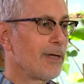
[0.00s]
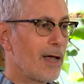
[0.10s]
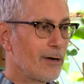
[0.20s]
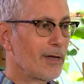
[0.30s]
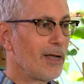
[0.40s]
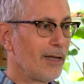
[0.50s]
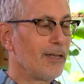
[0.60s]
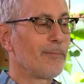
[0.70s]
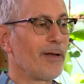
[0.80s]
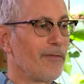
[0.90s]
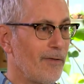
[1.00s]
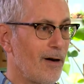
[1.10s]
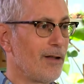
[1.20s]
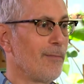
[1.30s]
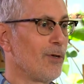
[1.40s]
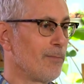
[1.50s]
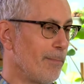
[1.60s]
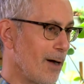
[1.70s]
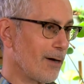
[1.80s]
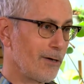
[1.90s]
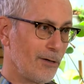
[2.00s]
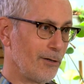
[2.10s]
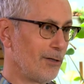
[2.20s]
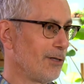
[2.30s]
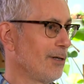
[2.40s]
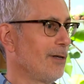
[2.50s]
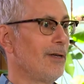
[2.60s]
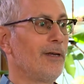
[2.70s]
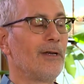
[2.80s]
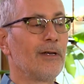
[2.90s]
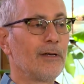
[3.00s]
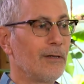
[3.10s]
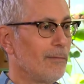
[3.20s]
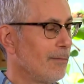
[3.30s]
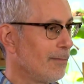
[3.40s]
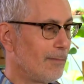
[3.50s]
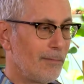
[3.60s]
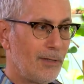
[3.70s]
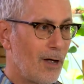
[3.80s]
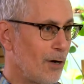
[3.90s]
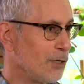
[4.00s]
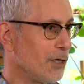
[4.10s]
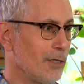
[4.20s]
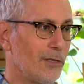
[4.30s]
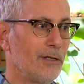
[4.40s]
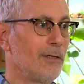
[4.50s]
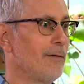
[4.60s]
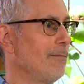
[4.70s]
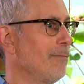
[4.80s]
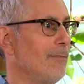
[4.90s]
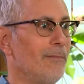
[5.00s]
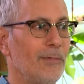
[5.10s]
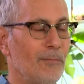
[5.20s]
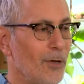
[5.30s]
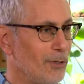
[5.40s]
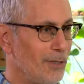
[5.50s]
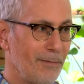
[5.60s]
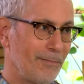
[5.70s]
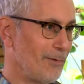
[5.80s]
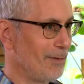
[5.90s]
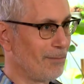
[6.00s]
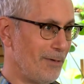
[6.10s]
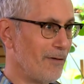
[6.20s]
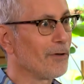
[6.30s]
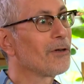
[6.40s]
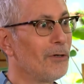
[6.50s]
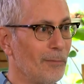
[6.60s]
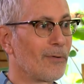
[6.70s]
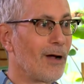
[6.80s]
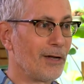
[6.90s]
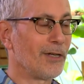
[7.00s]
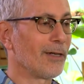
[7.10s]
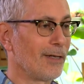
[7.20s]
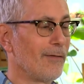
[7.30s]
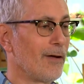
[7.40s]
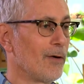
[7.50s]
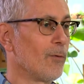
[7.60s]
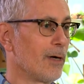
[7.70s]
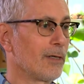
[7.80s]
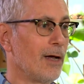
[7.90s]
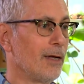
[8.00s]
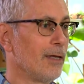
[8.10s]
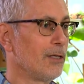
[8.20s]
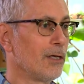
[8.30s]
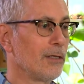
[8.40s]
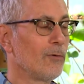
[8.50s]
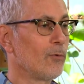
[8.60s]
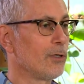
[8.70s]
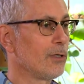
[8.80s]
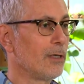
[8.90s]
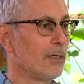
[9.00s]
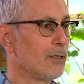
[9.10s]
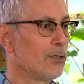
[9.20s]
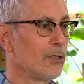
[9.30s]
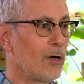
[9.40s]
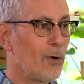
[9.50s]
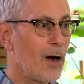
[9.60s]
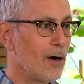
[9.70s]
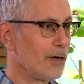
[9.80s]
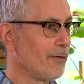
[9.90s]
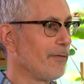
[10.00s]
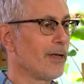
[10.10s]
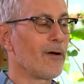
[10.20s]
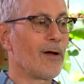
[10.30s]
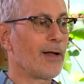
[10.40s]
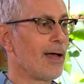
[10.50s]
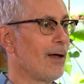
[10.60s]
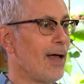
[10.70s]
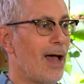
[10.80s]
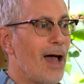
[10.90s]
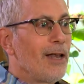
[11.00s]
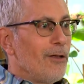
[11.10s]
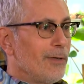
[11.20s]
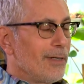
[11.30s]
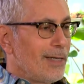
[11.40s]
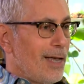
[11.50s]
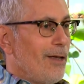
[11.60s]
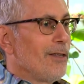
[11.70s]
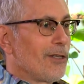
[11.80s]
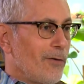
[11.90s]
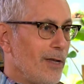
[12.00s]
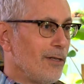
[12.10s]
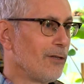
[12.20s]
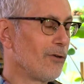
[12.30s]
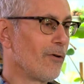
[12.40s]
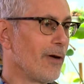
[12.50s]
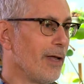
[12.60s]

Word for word: Tiger King is by far the most bonkers, largest most difficult project I've ever worked on. It just was so hard to figure out how, how do you tell this crazy story.